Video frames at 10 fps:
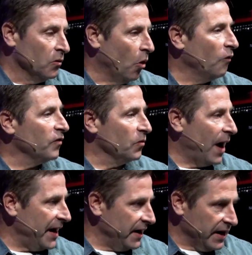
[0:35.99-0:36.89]

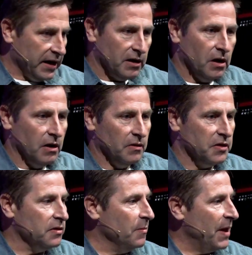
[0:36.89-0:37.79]
overriding uh,
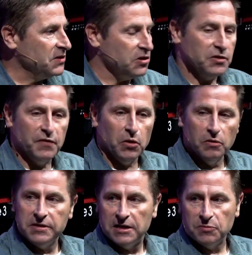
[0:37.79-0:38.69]
the message of the
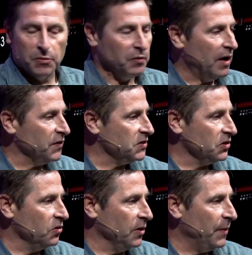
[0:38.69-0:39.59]
Old Testament prophets,
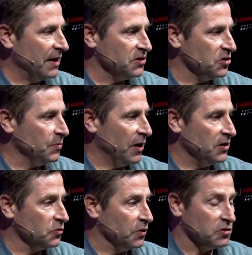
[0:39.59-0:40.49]
including passages about
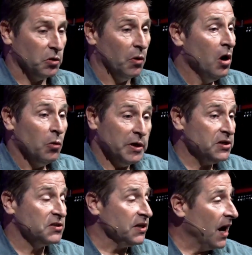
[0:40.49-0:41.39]
Israel. So, we
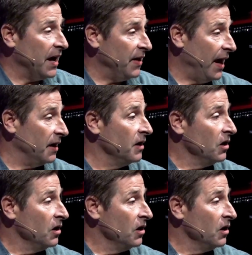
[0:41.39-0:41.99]
just deny that.